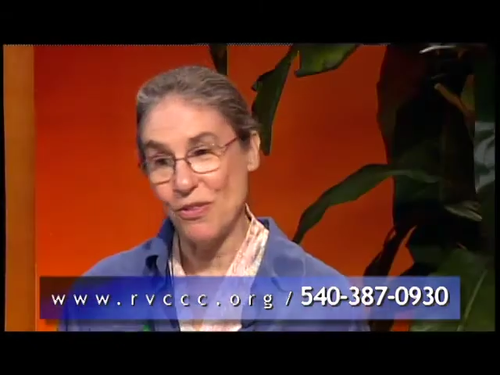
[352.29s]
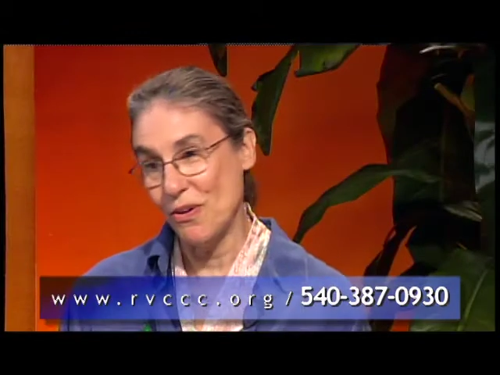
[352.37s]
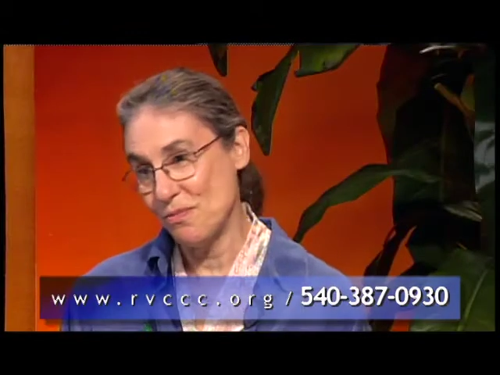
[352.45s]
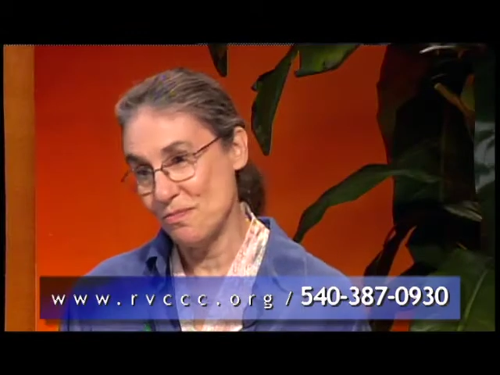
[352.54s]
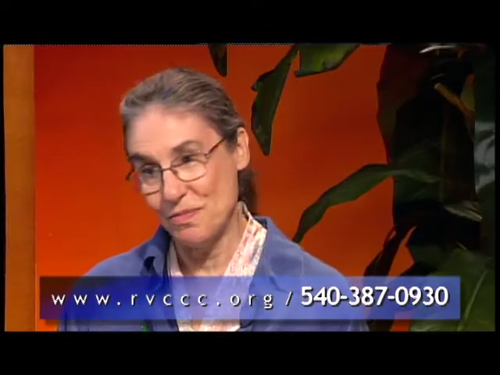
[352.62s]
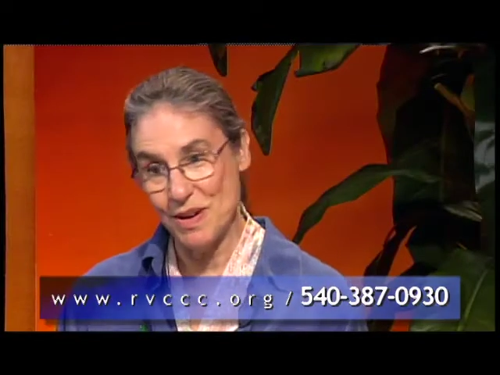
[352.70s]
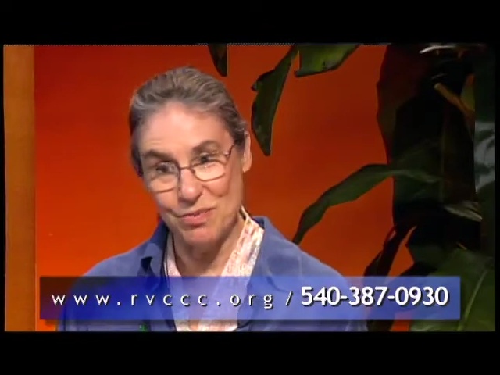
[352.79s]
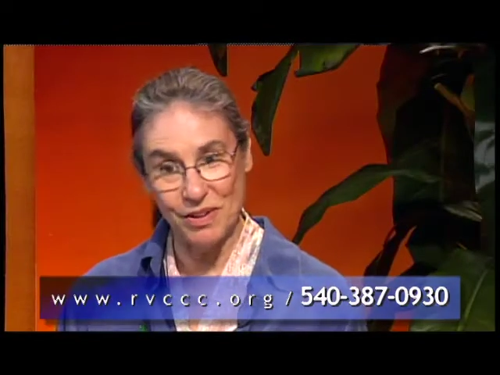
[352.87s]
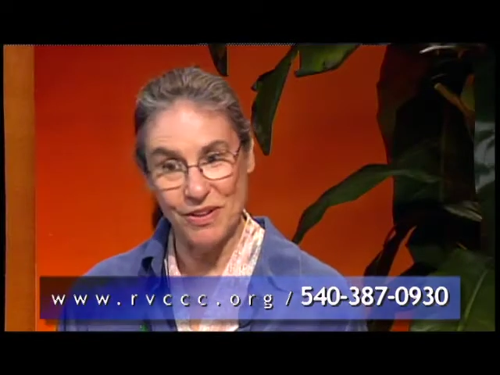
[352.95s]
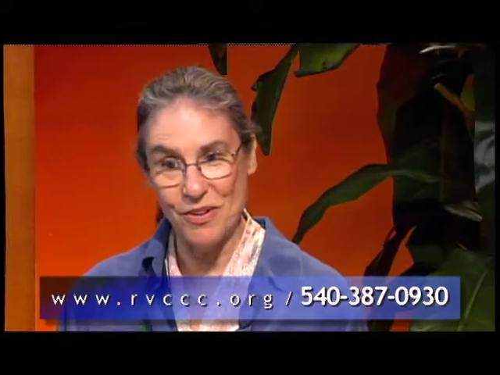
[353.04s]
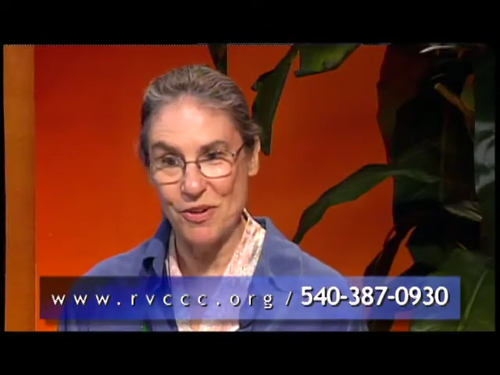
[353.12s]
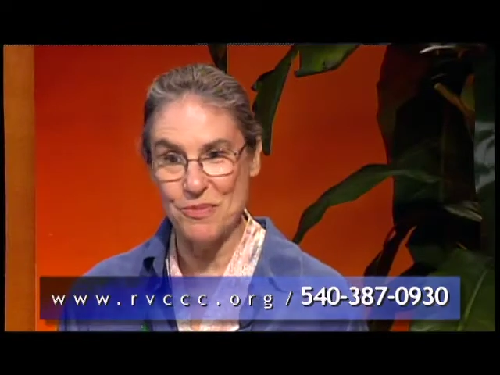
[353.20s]
the people
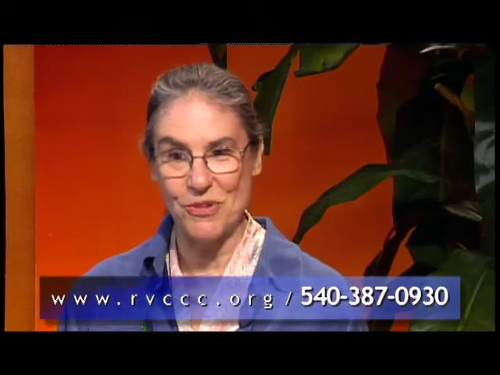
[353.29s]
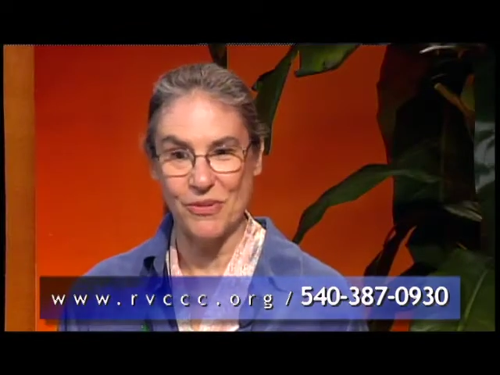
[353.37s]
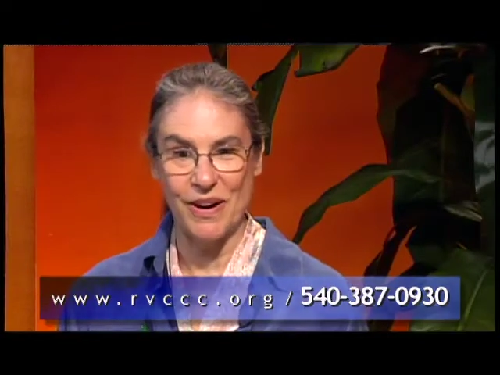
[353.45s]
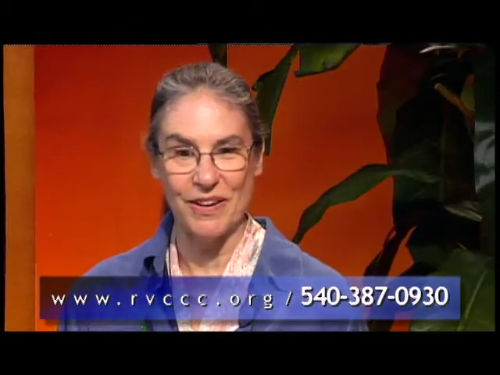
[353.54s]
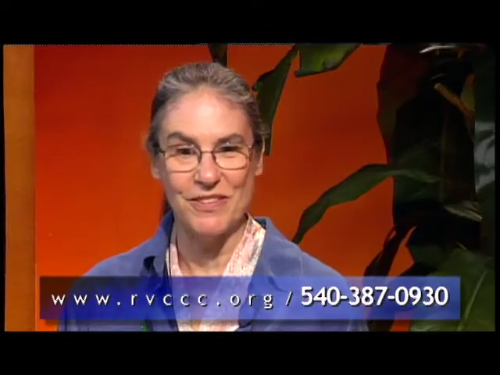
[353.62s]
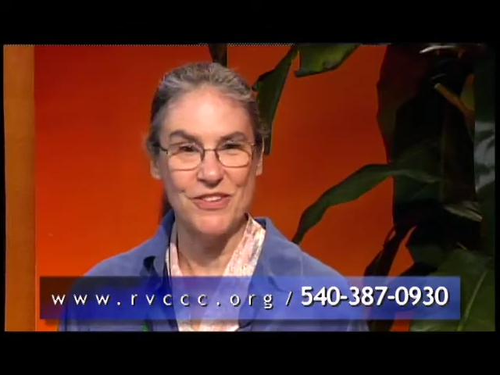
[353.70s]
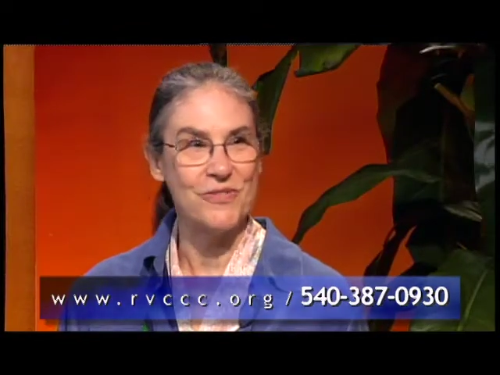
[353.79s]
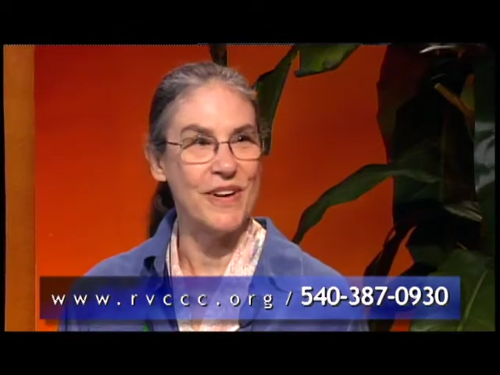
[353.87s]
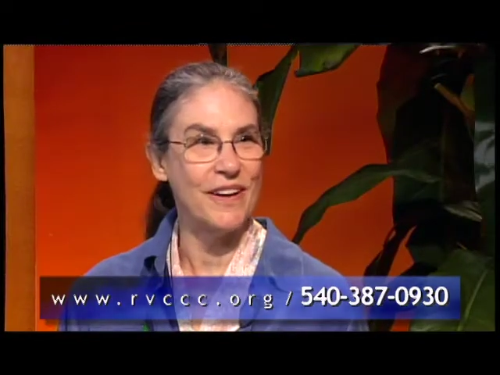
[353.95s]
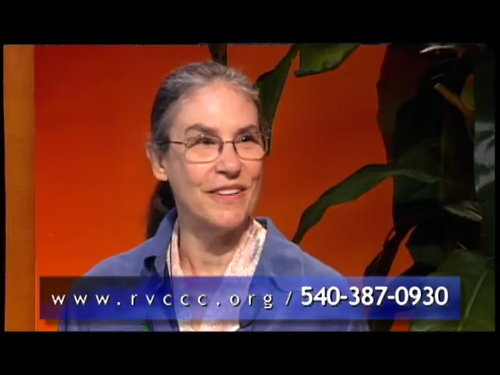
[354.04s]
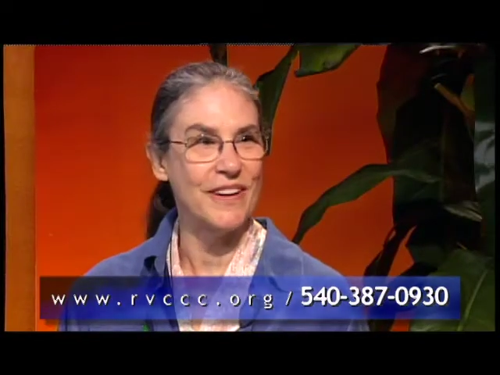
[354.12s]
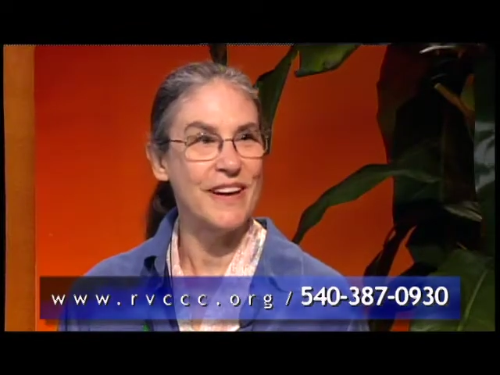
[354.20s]
in homes around this
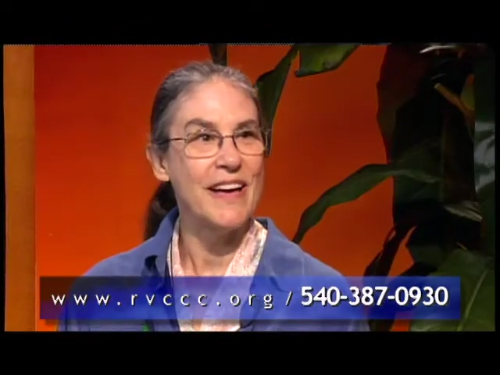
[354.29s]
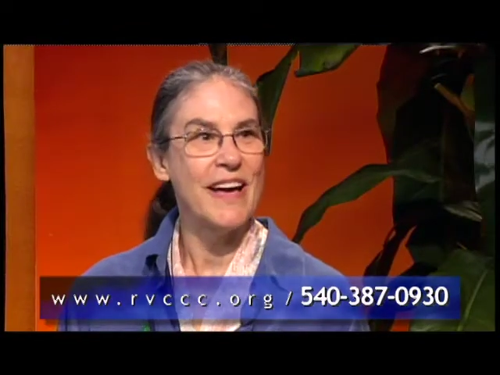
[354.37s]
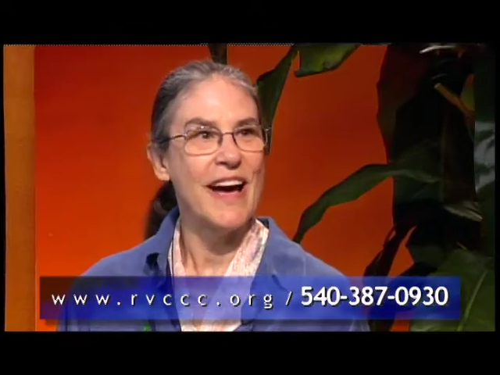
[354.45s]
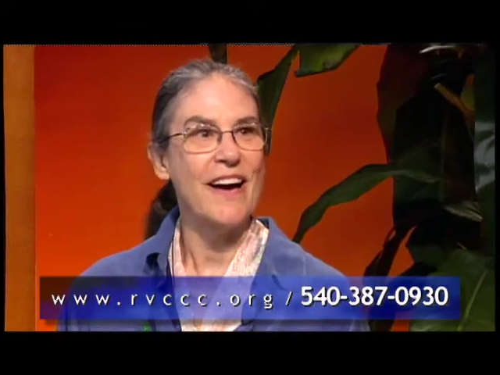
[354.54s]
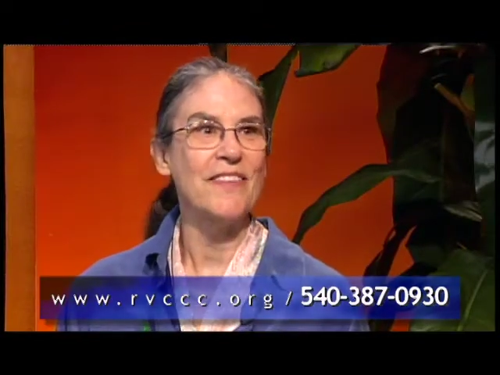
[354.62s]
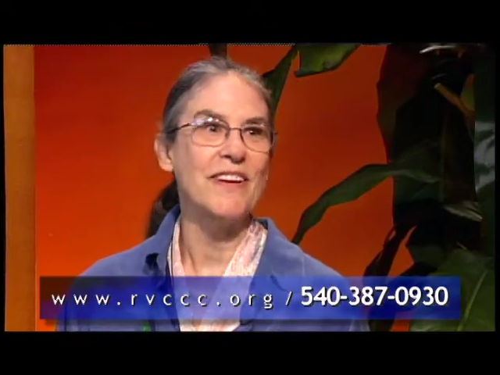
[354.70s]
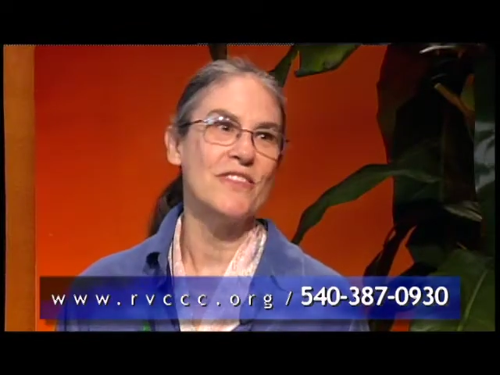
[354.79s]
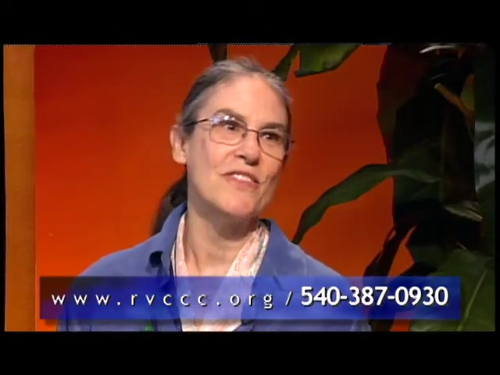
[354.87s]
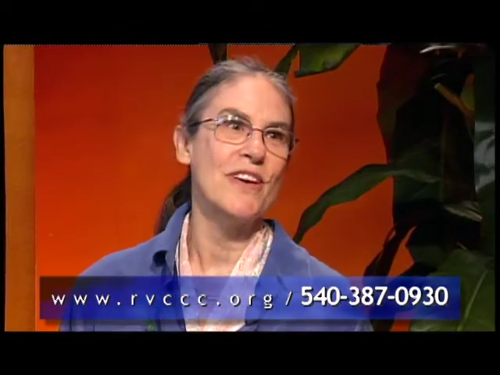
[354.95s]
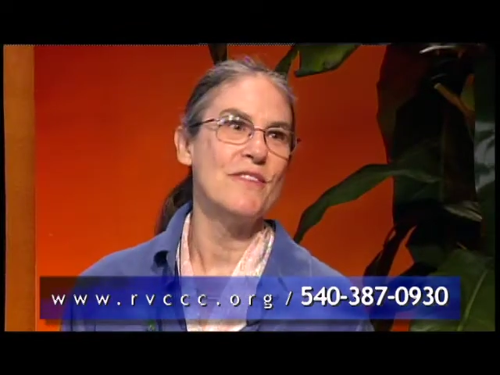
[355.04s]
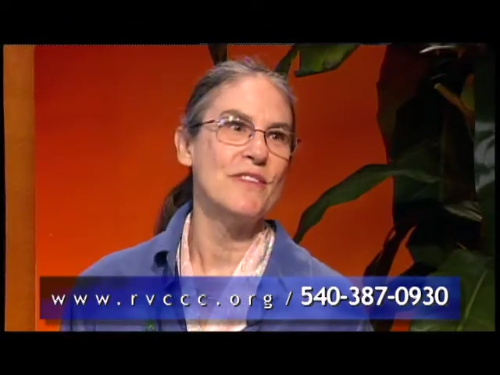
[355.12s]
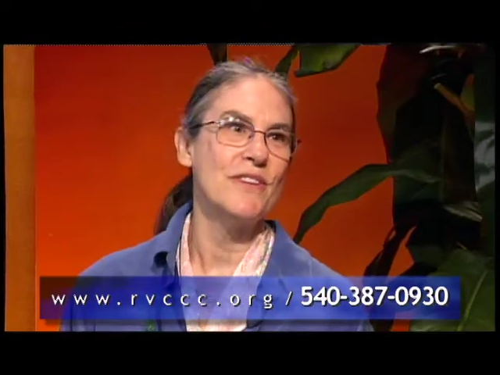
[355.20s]
valley how they can
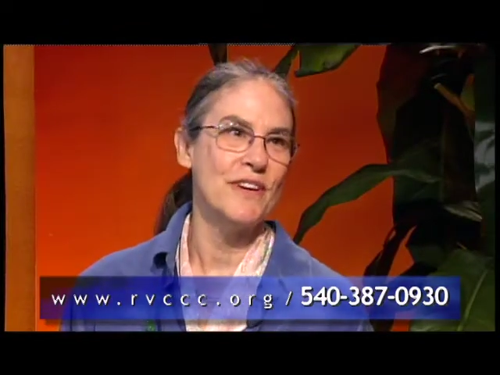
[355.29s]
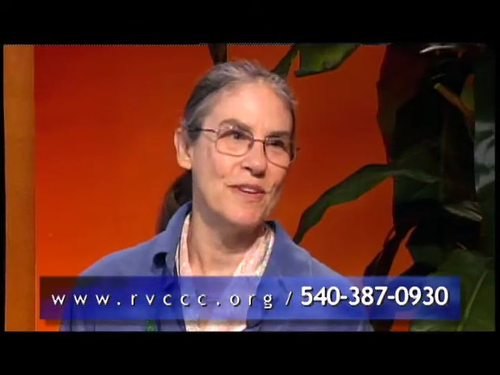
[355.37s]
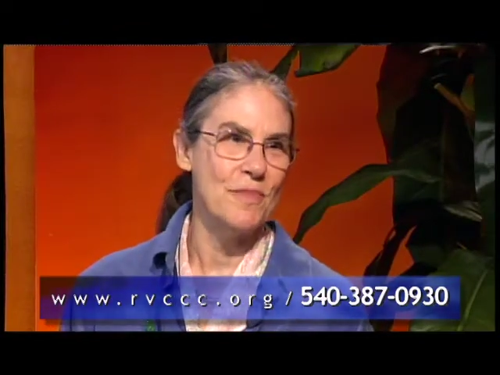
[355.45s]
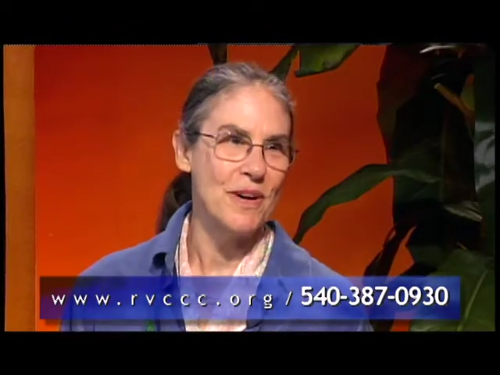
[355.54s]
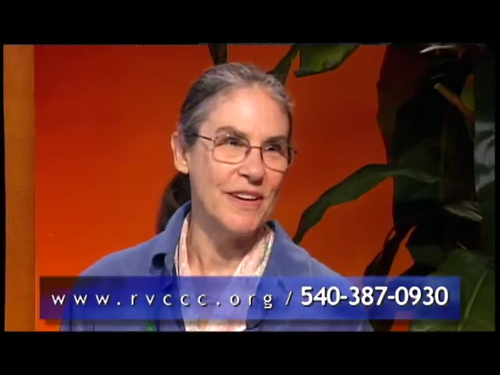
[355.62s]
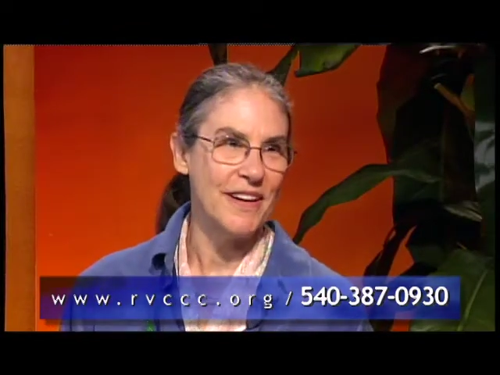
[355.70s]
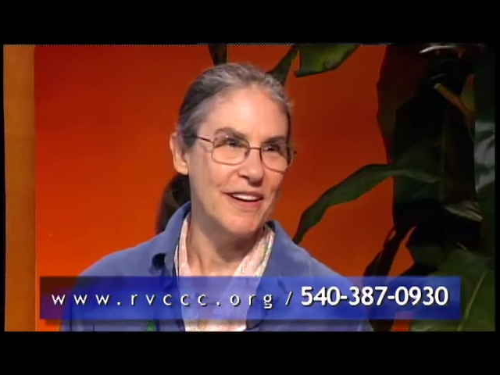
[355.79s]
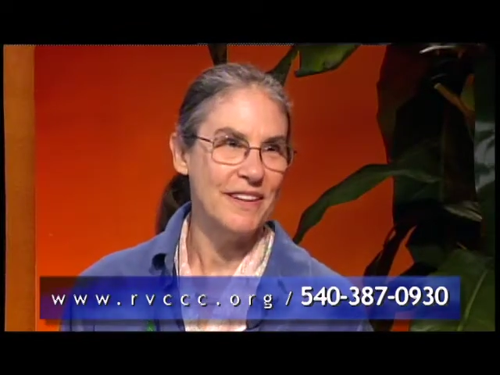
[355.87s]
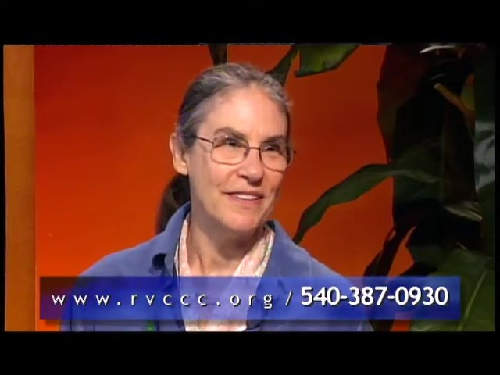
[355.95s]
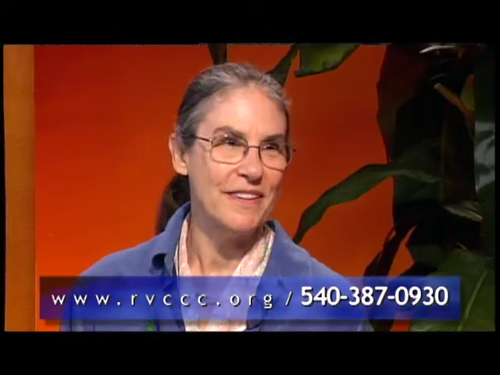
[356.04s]
save a ton of money